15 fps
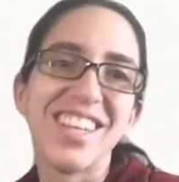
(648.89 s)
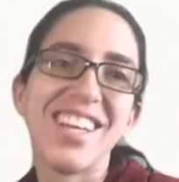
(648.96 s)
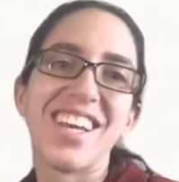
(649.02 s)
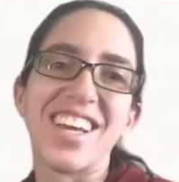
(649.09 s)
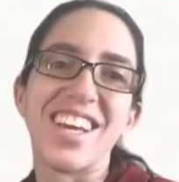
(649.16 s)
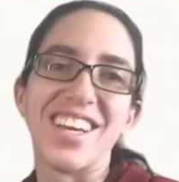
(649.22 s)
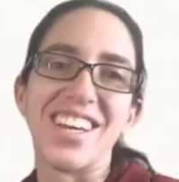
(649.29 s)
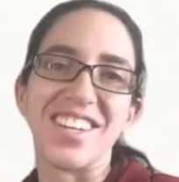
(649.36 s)

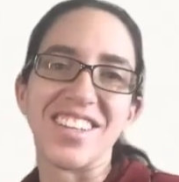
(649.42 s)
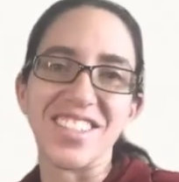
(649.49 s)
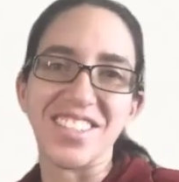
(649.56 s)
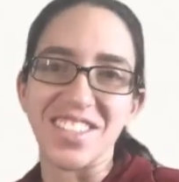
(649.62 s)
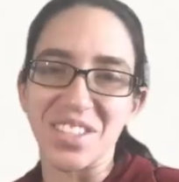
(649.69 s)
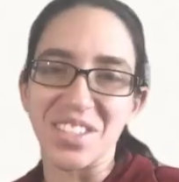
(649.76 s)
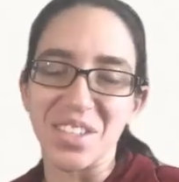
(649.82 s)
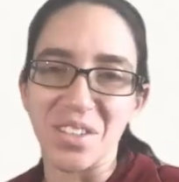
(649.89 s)
and this is
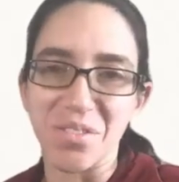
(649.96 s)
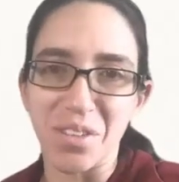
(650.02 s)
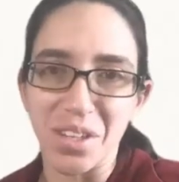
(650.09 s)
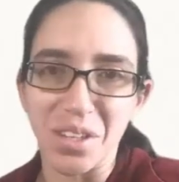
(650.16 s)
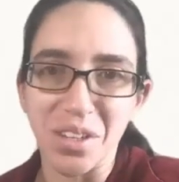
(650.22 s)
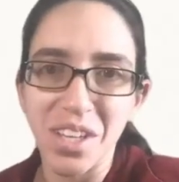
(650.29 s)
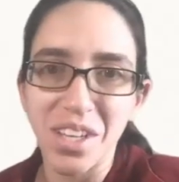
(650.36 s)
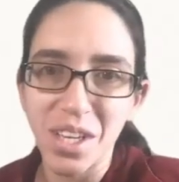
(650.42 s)
a good
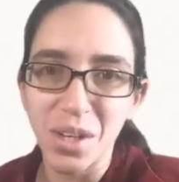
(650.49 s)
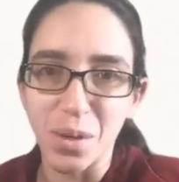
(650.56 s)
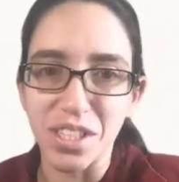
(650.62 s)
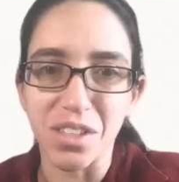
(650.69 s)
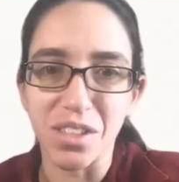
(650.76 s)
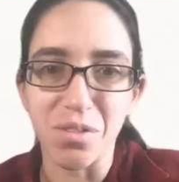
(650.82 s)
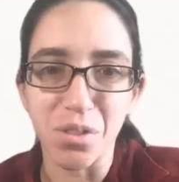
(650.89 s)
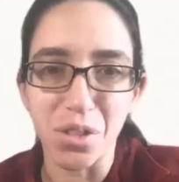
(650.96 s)
fun
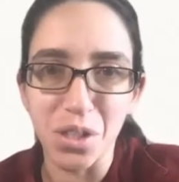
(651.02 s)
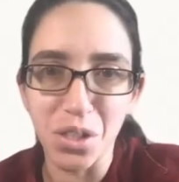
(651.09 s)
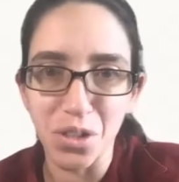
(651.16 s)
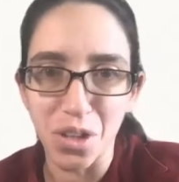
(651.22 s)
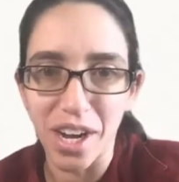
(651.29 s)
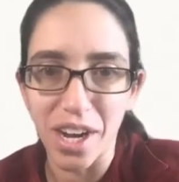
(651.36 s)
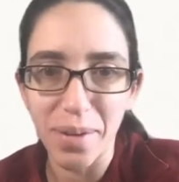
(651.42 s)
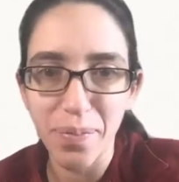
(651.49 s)
question for you to try.